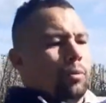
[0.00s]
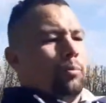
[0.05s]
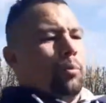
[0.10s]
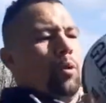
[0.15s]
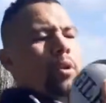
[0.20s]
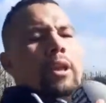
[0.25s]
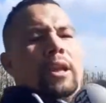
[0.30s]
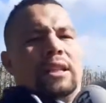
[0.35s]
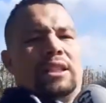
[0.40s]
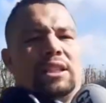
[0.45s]

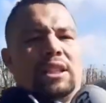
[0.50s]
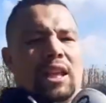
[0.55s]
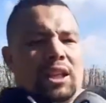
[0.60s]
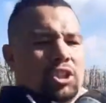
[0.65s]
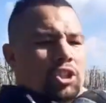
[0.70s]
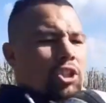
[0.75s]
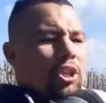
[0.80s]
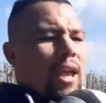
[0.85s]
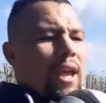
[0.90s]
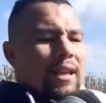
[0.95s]
ball hits their
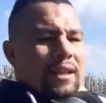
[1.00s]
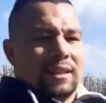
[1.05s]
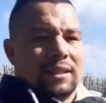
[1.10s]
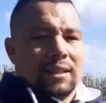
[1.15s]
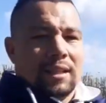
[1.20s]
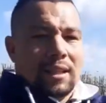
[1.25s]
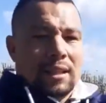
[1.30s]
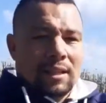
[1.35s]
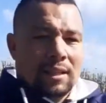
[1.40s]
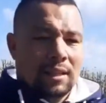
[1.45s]
chest.
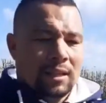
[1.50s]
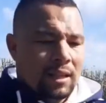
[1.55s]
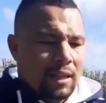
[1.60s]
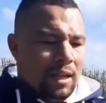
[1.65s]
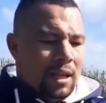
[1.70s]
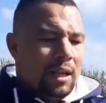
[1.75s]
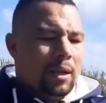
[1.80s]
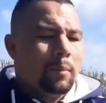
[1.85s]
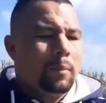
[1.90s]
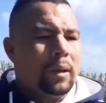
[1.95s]

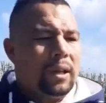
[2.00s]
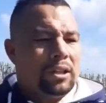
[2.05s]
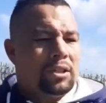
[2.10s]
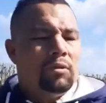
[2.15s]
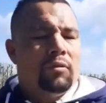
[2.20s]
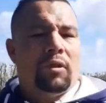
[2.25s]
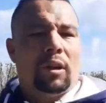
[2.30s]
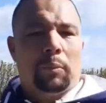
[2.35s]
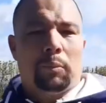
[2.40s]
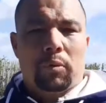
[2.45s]
Plus
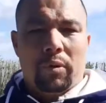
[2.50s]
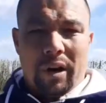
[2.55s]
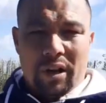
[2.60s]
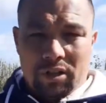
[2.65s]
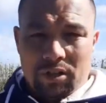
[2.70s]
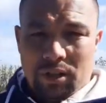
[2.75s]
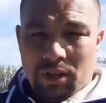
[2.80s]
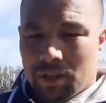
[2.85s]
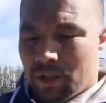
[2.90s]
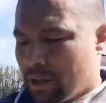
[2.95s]
you've got
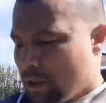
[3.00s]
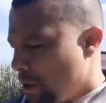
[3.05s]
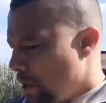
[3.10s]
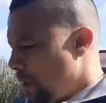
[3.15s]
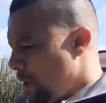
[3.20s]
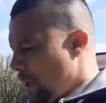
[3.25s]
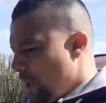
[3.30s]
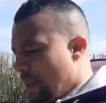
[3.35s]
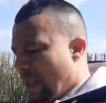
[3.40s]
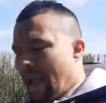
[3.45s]
pressure.
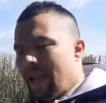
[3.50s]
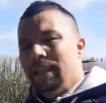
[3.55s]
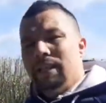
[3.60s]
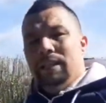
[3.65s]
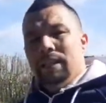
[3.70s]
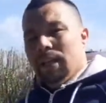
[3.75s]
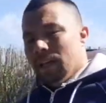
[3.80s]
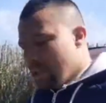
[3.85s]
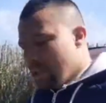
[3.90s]
The idea